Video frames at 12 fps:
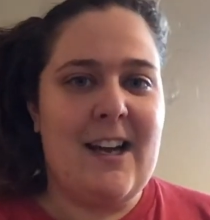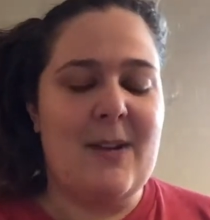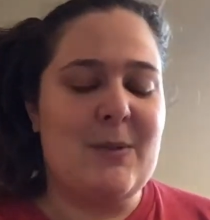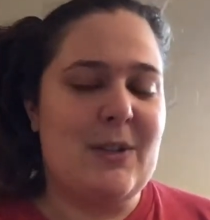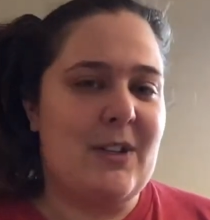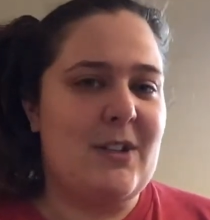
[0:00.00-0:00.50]

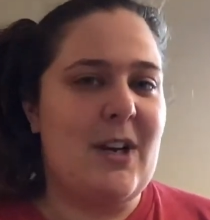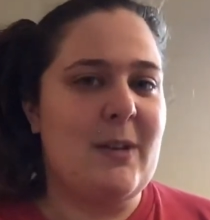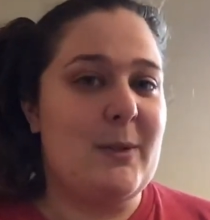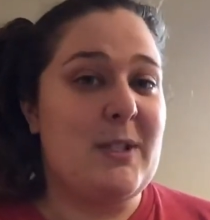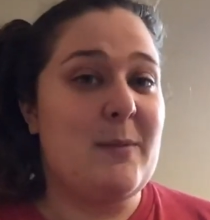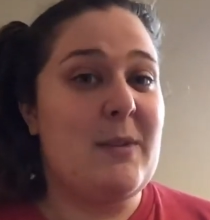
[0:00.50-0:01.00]
I'm just going to talk
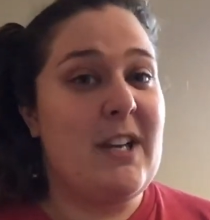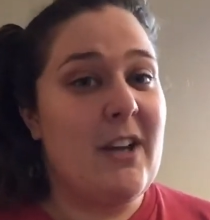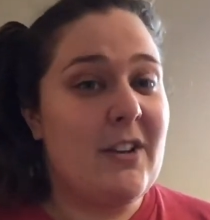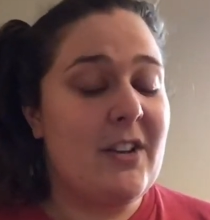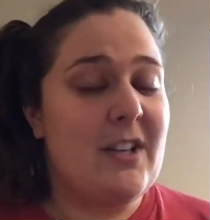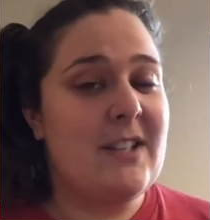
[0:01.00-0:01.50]
about some of the
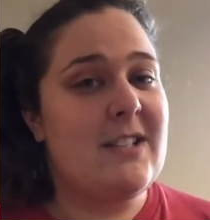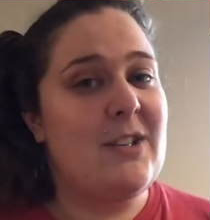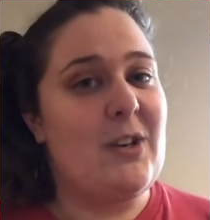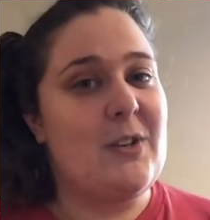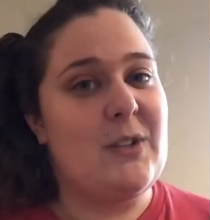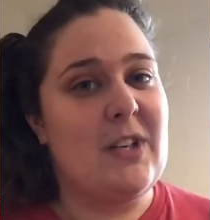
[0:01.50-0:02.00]
other things that
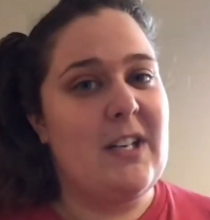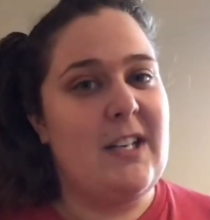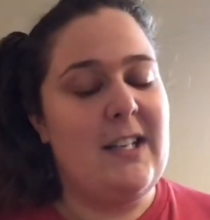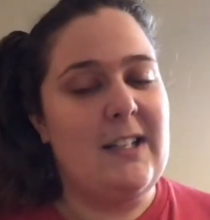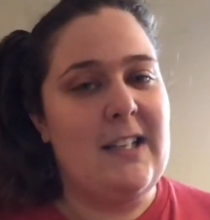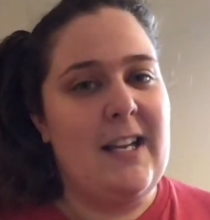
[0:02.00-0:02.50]
you're also going to
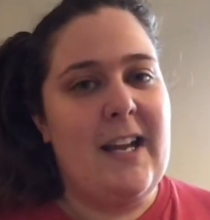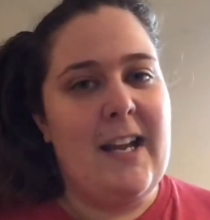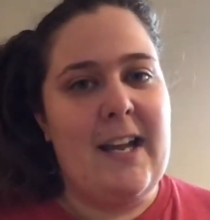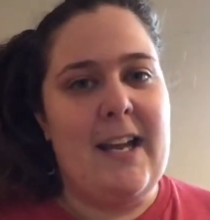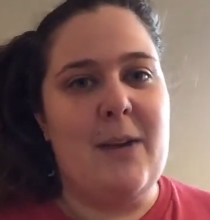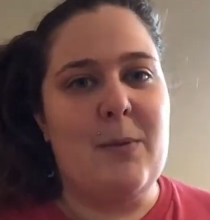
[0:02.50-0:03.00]
need,
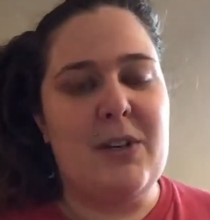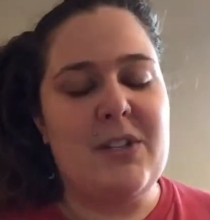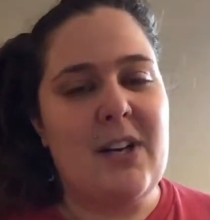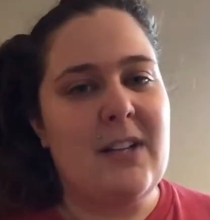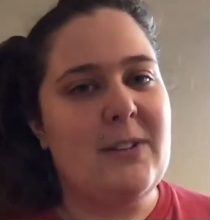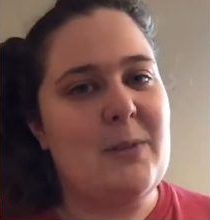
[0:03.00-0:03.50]
and we're going
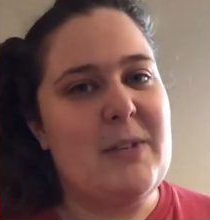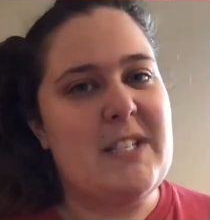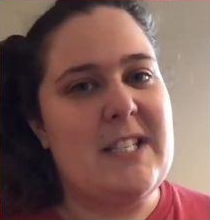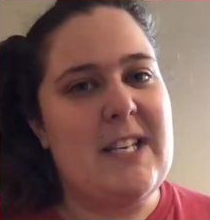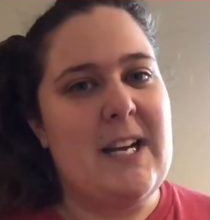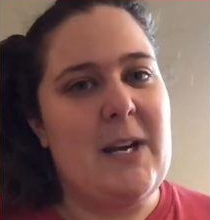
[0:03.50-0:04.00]
to talk a little bit
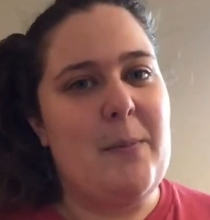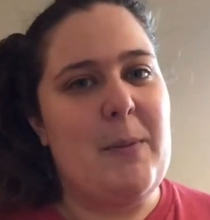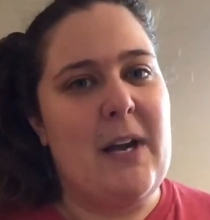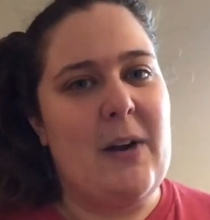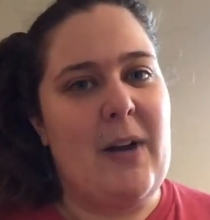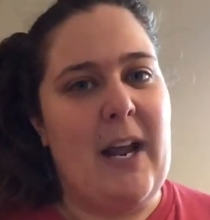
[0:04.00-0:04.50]
today
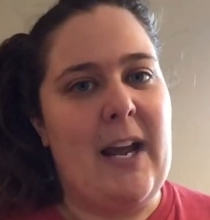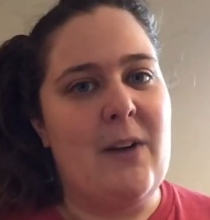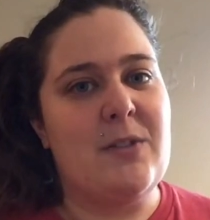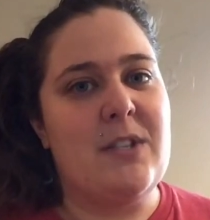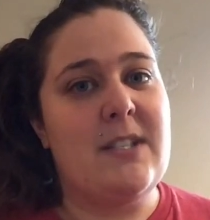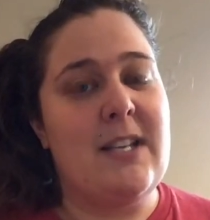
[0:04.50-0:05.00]
about
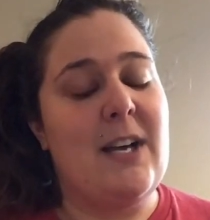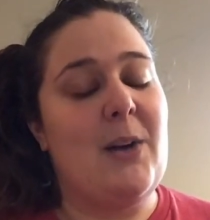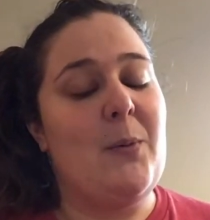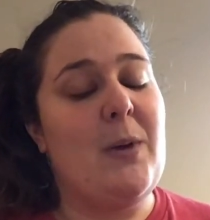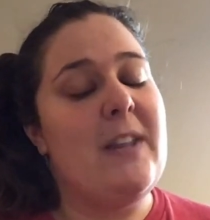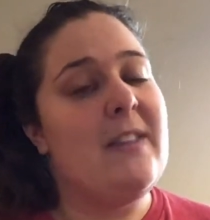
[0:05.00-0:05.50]
how to
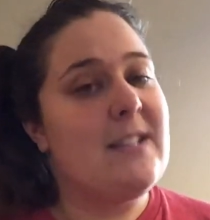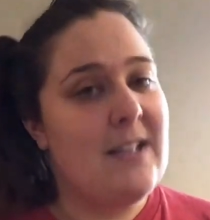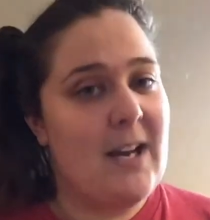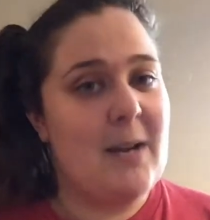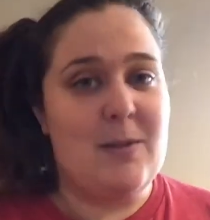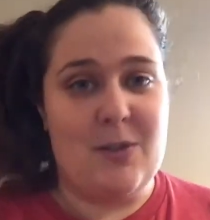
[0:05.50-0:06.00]
tell when the
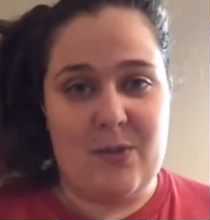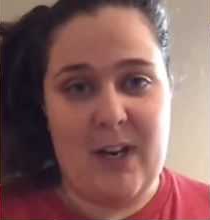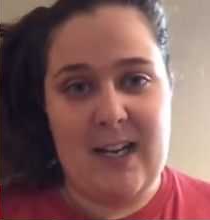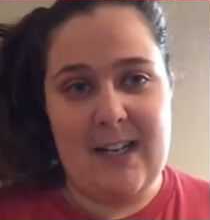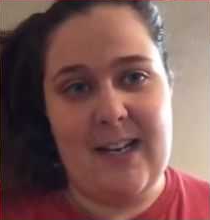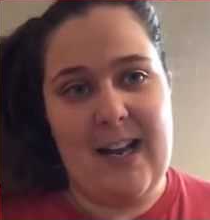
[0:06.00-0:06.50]
time is
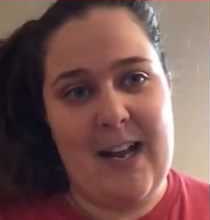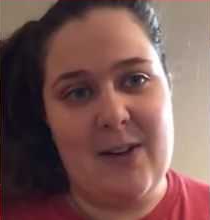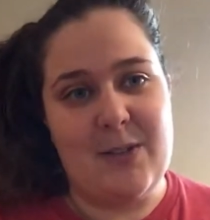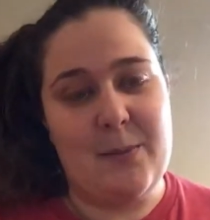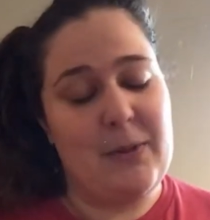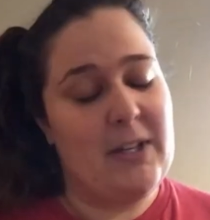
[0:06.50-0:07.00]
right and how
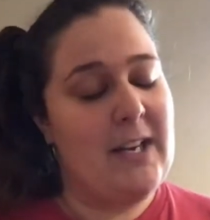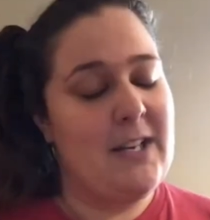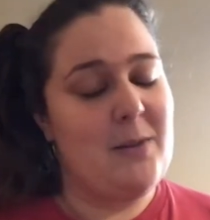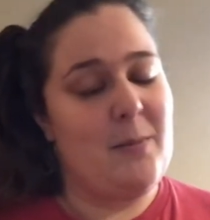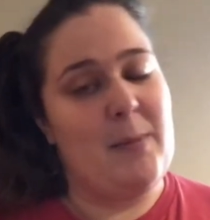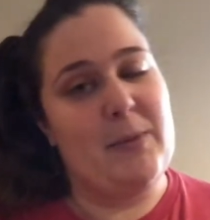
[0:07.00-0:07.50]
to
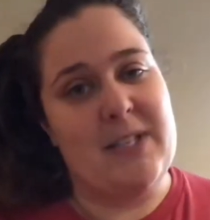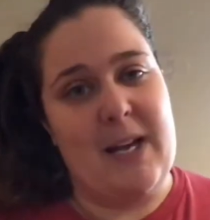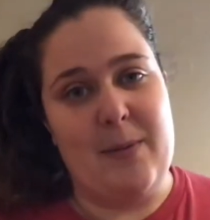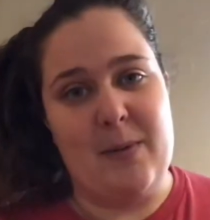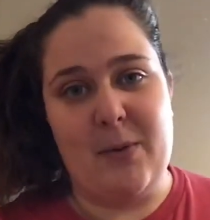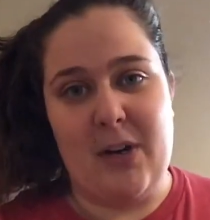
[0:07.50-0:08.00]
plan your maple
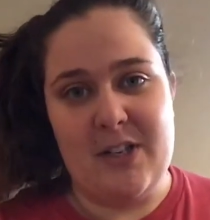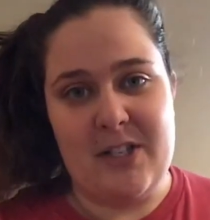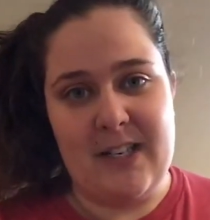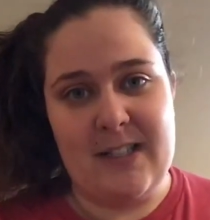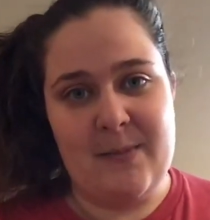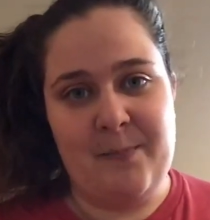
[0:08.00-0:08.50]
tapping
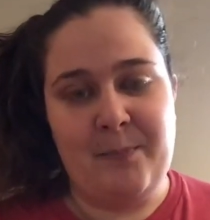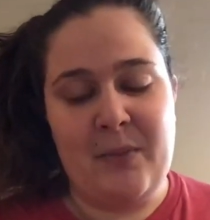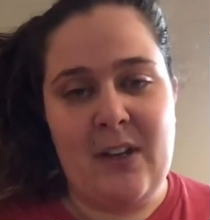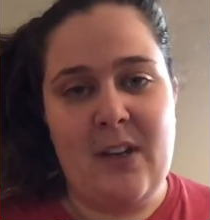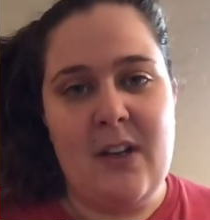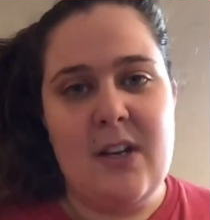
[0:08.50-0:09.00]
project.
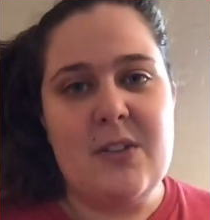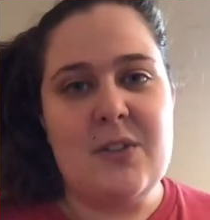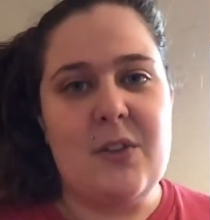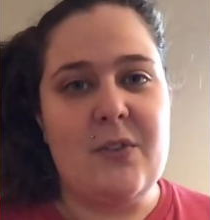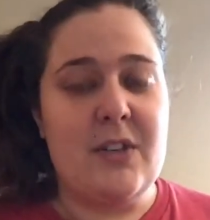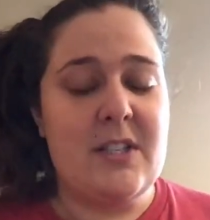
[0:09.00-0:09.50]

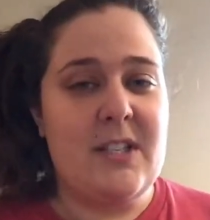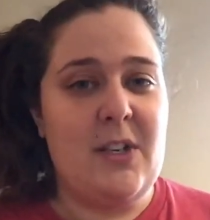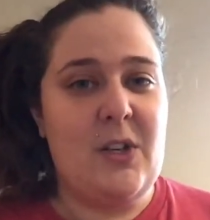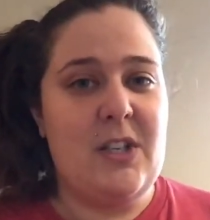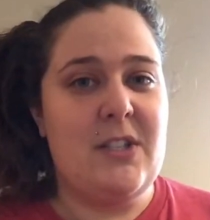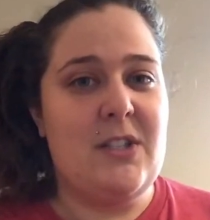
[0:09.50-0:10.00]
So the first thing
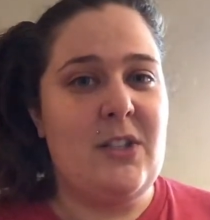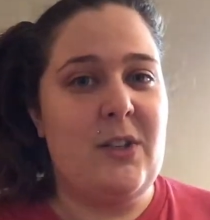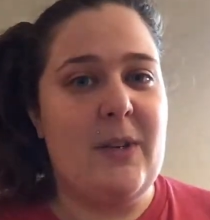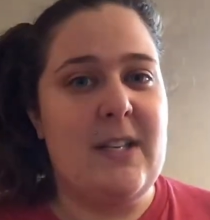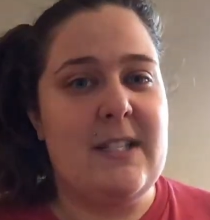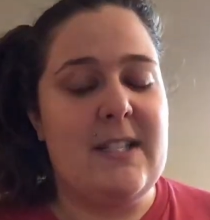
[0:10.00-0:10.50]
you need to
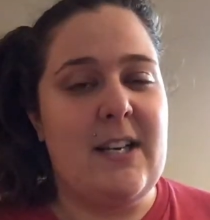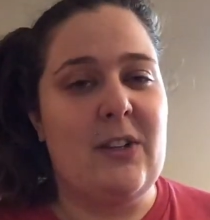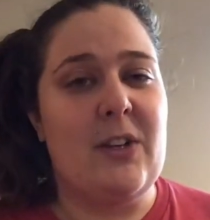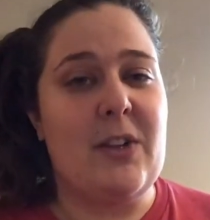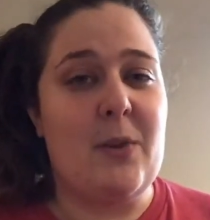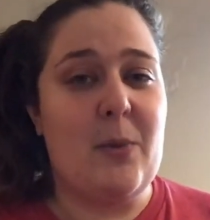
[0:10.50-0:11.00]
do is take a
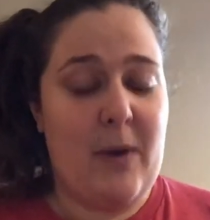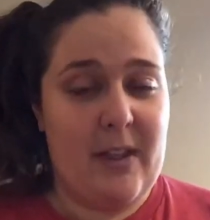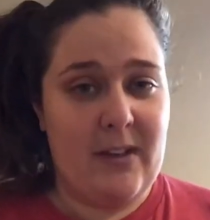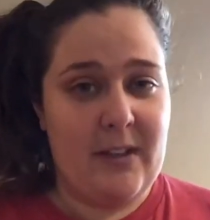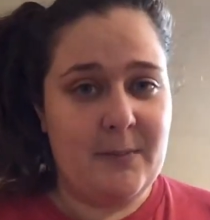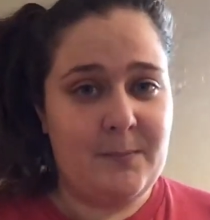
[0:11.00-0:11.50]
look at the
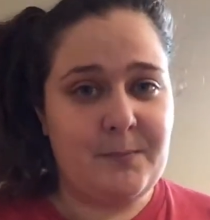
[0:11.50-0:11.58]
weather.